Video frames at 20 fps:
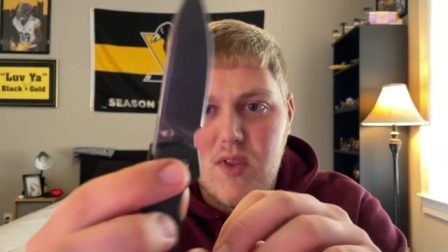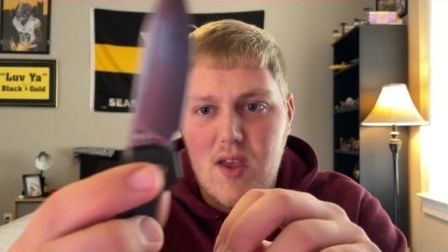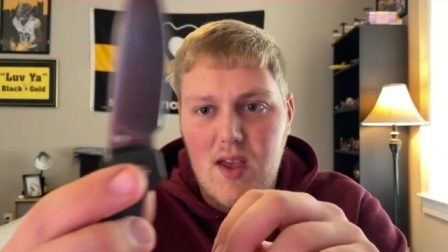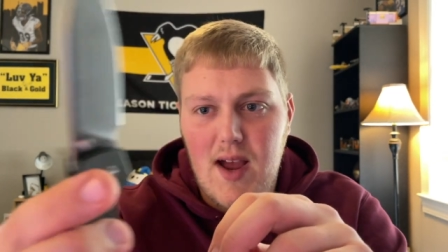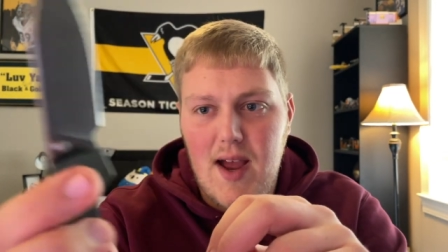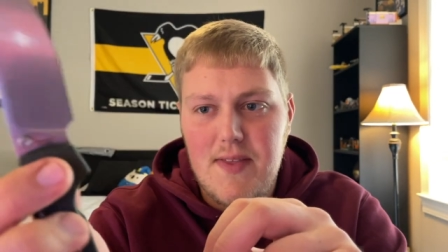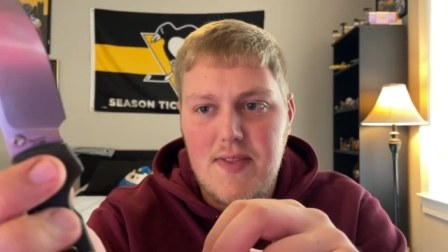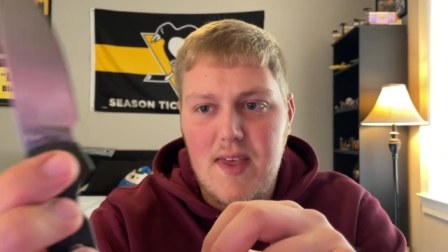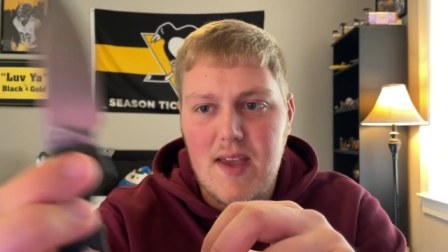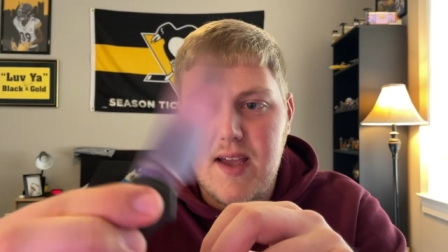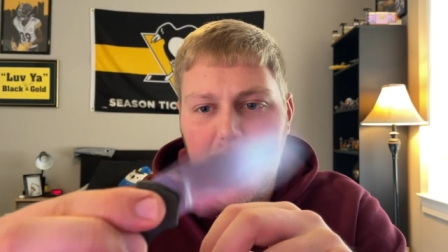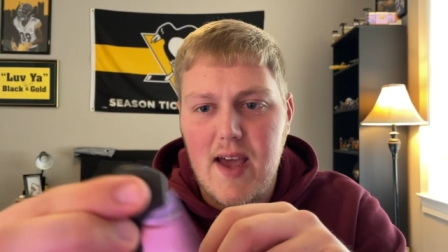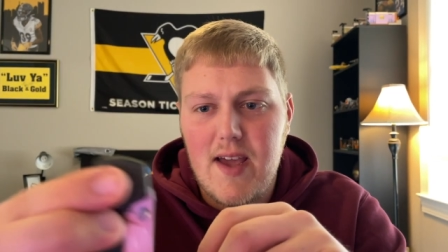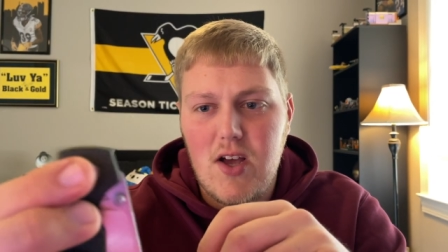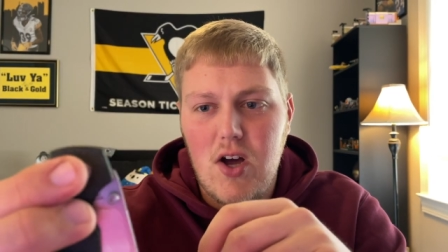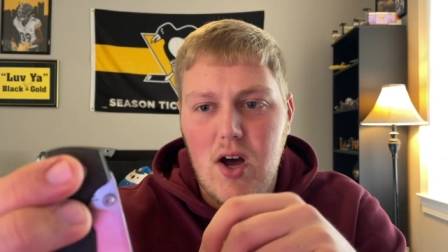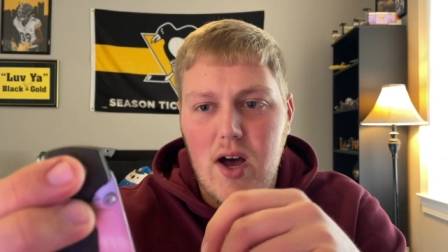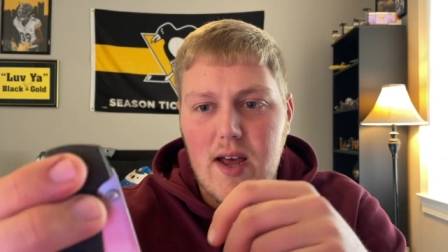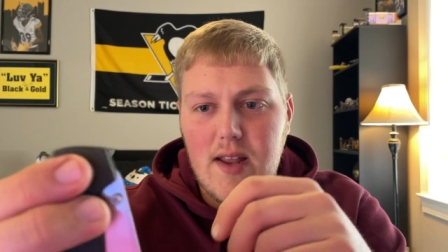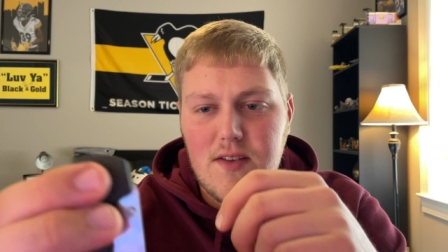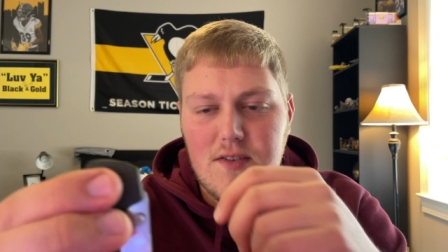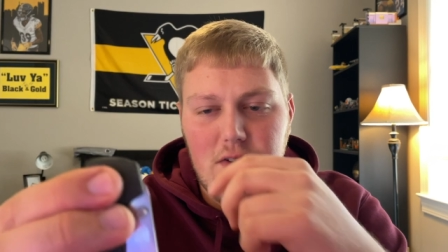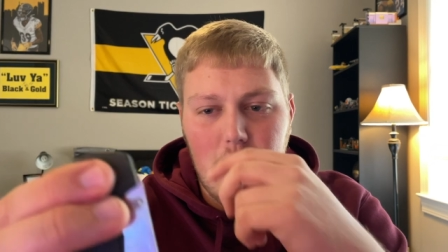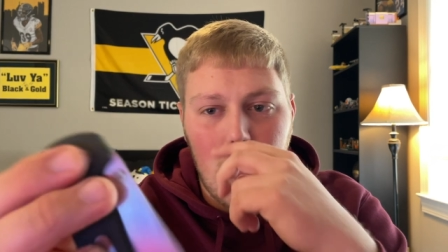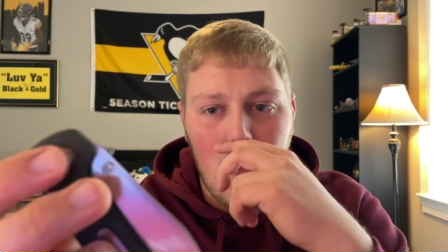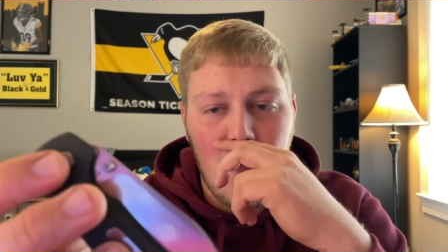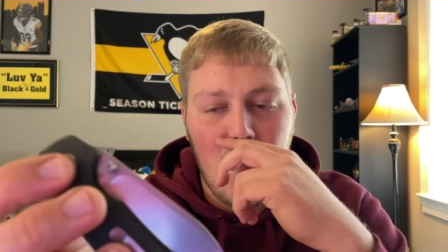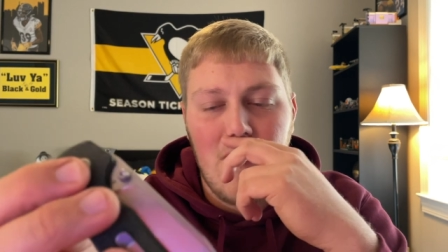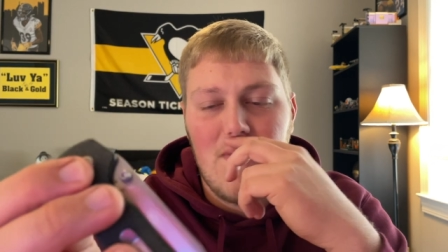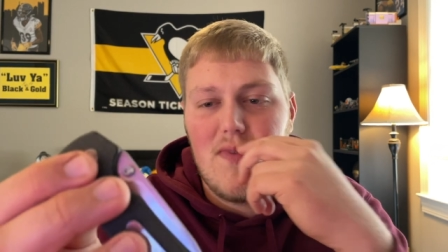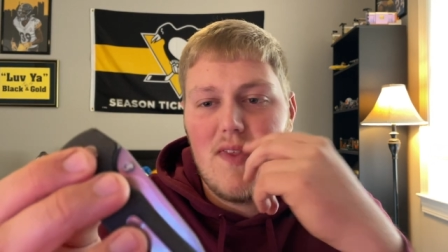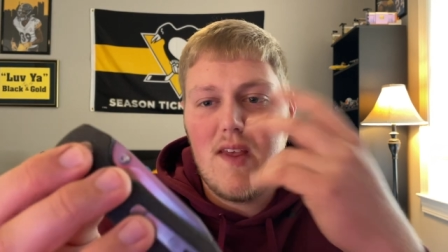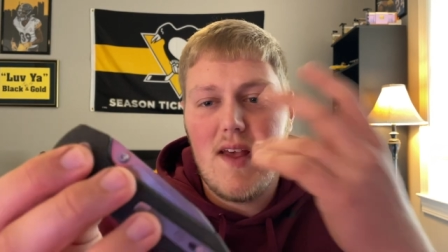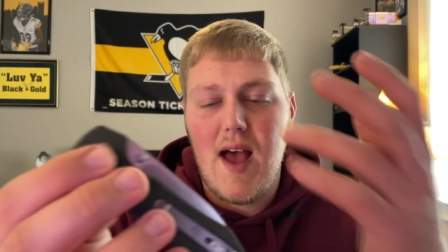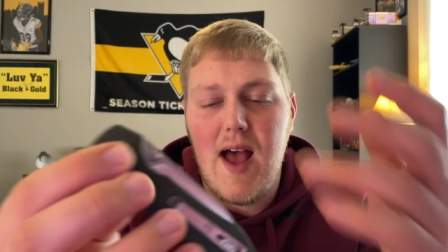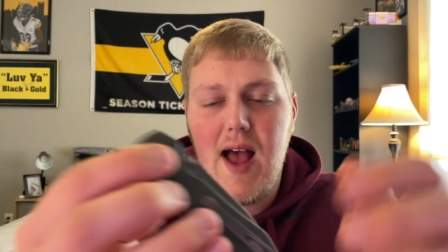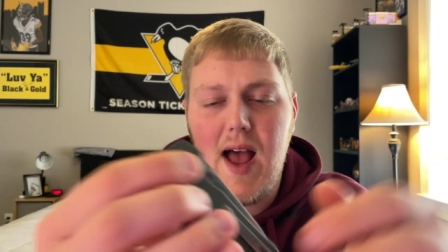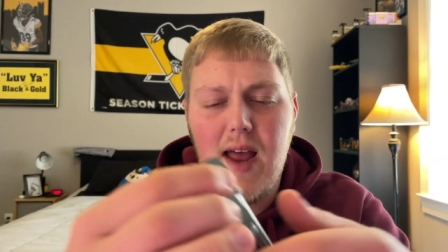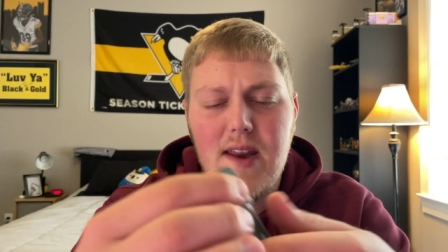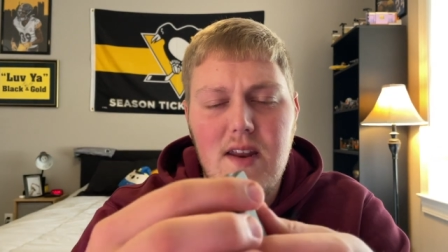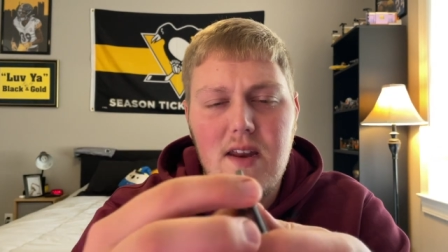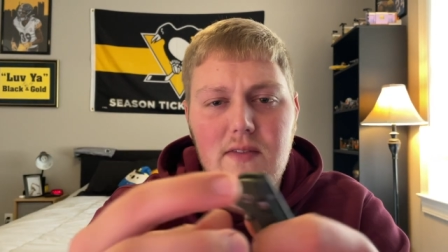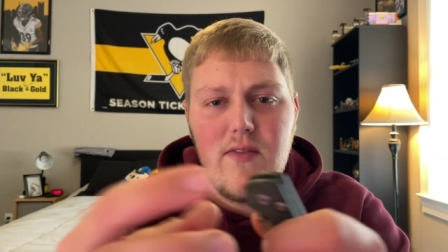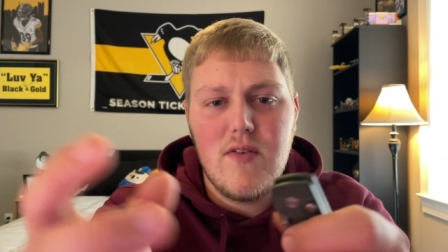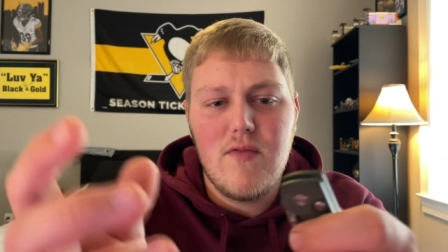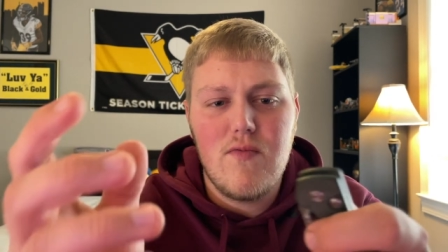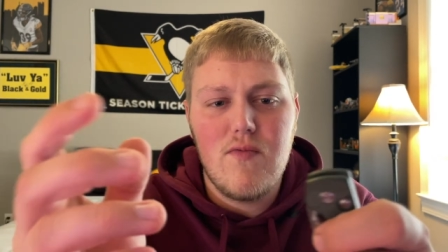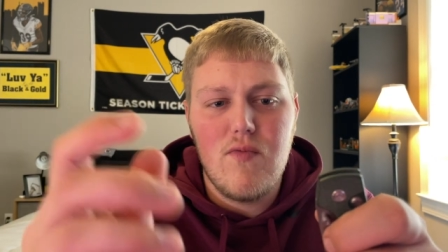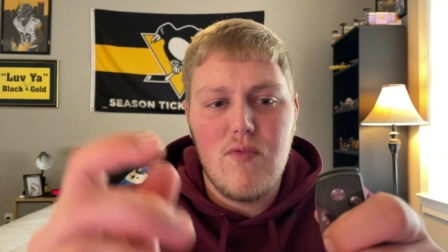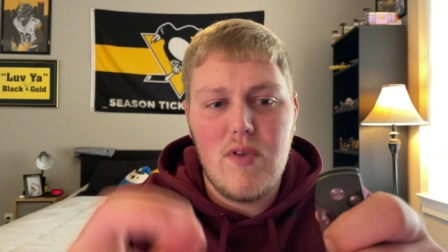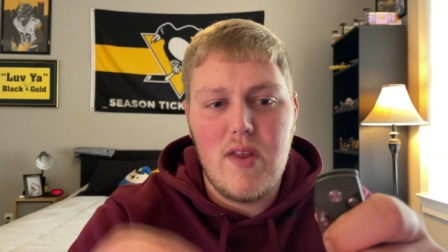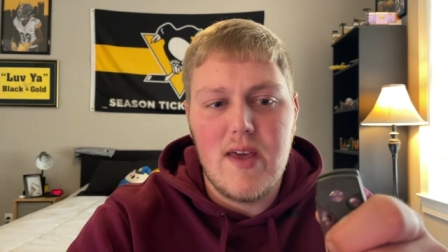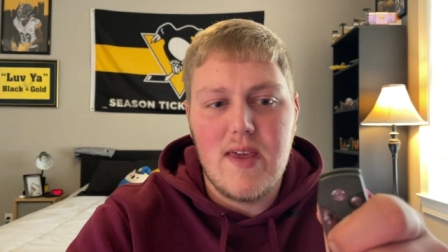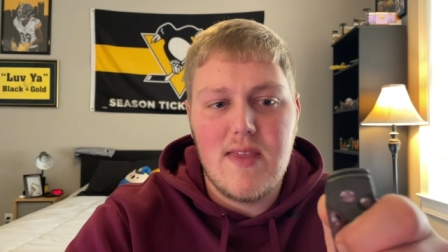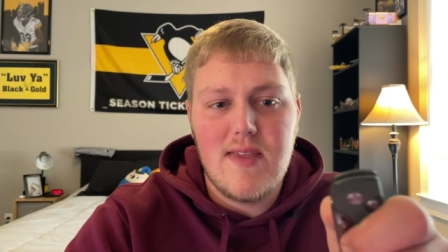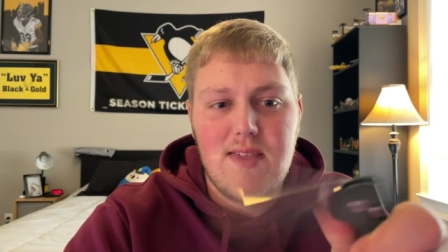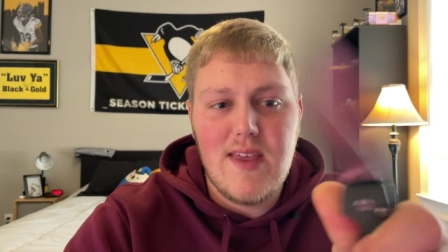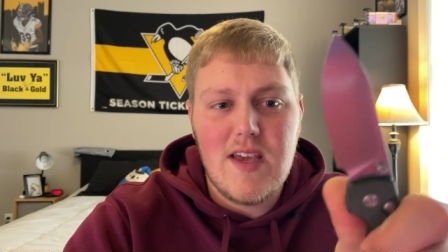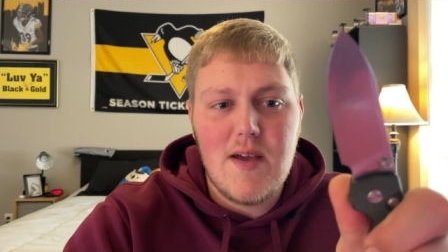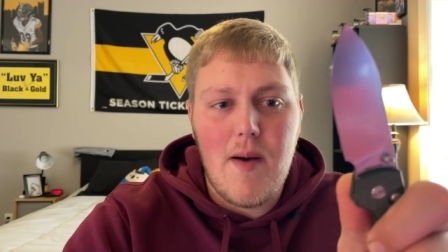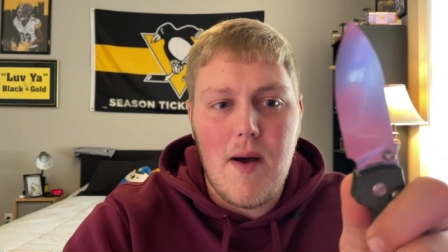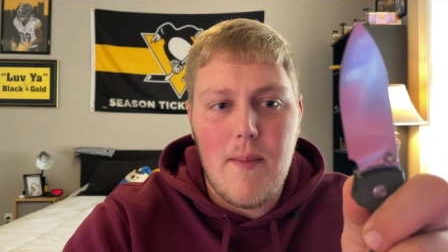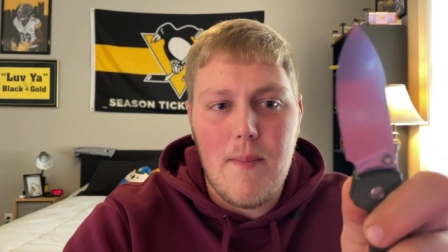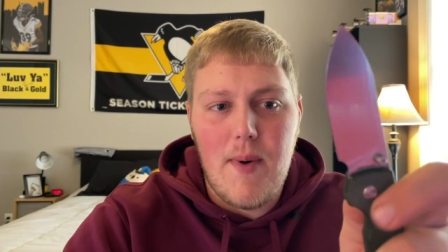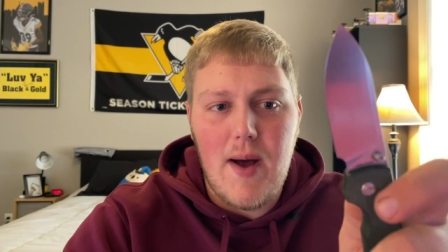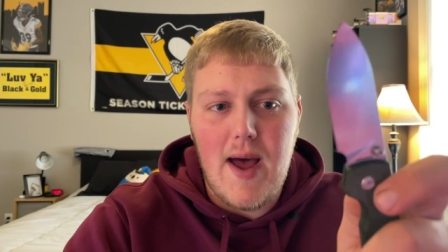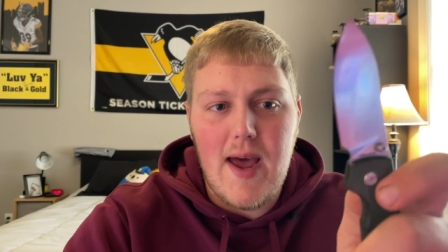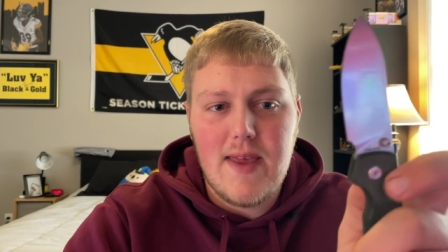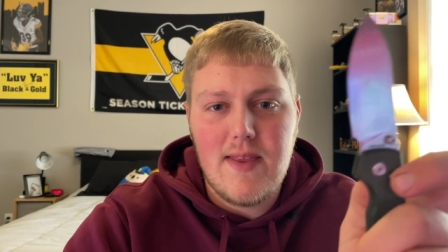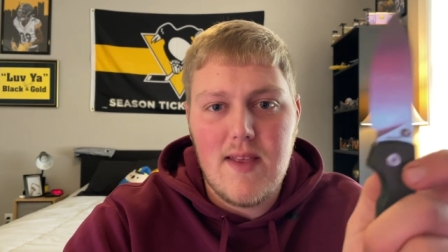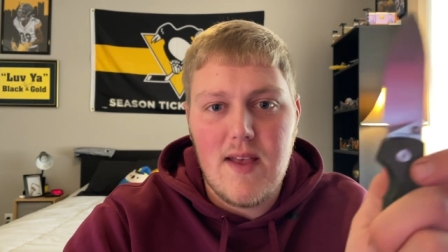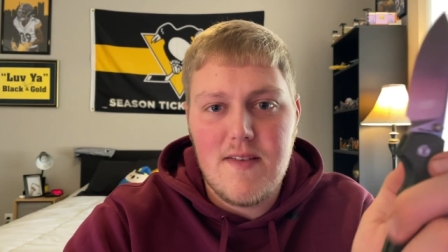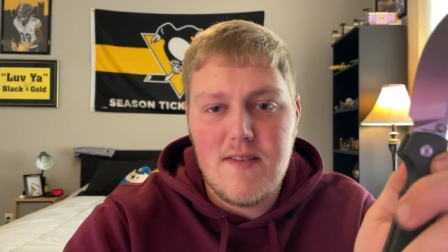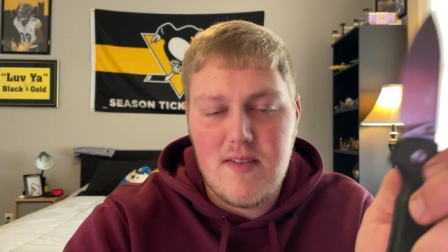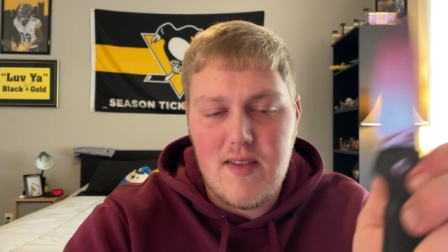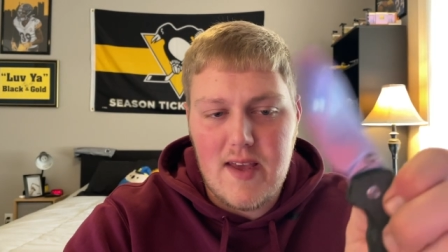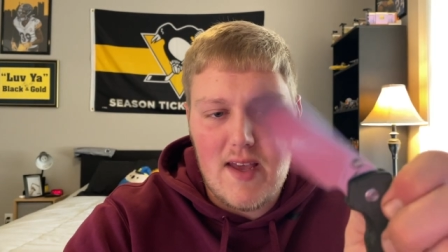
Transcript: I think I got, so I didn't even like think about buying this.